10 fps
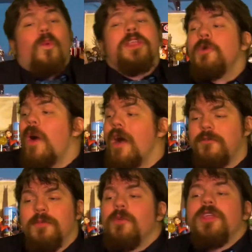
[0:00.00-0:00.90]
What do you want
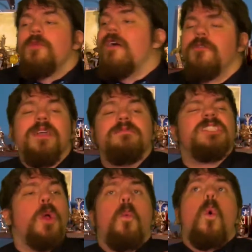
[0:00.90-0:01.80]
from me? What do you want from me? I'm
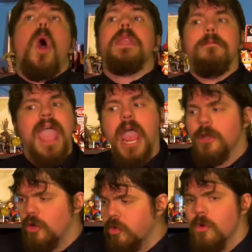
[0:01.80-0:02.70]
just a
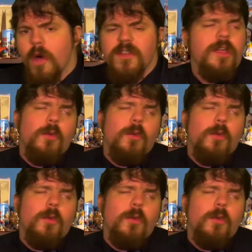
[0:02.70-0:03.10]
one-man crew over here.